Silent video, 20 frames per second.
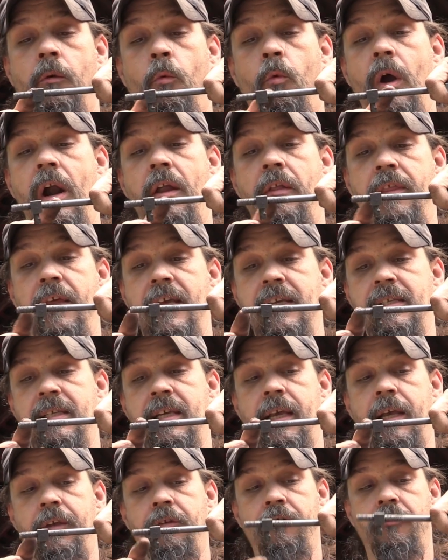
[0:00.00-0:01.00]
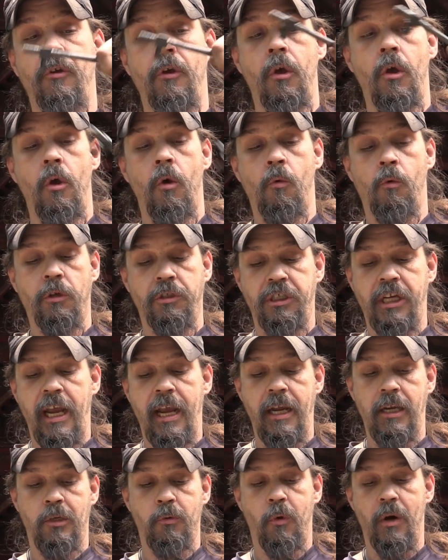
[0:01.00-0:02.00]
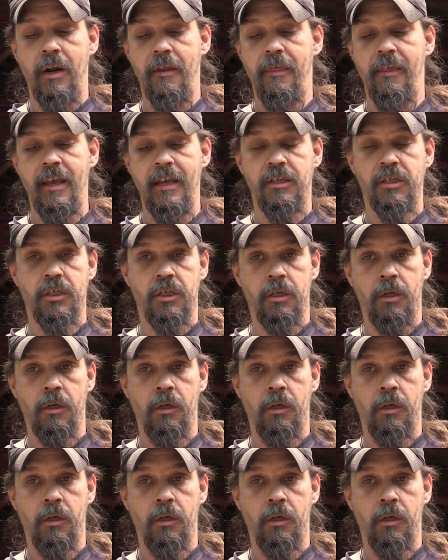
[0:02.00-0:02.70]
where this is, we'll change where this.